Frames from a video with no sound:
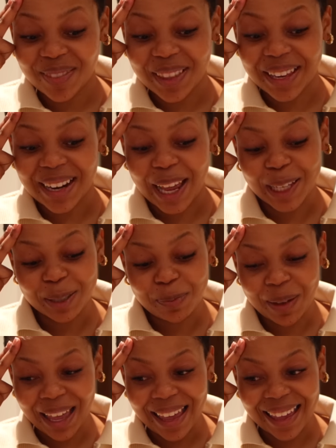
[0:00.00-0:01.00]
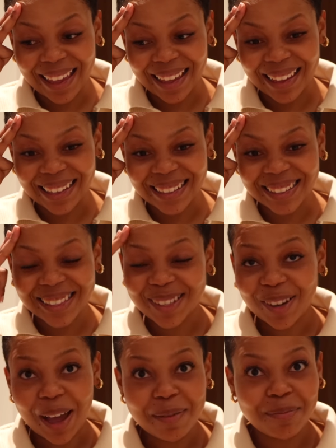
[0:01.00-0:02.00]
the lash bed.
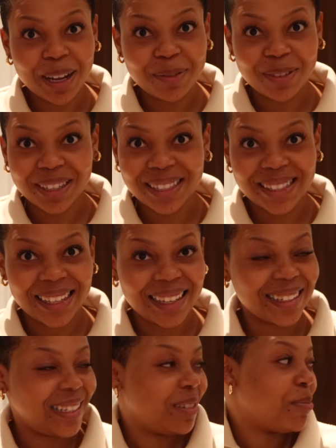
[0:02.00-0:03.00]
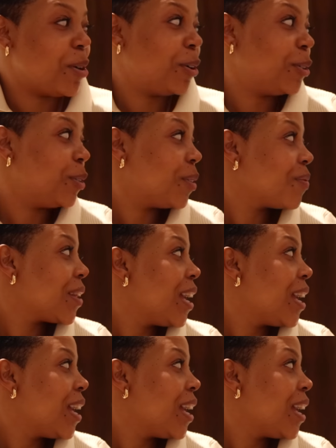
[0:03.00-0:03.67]
So I might wear this again tomorrow.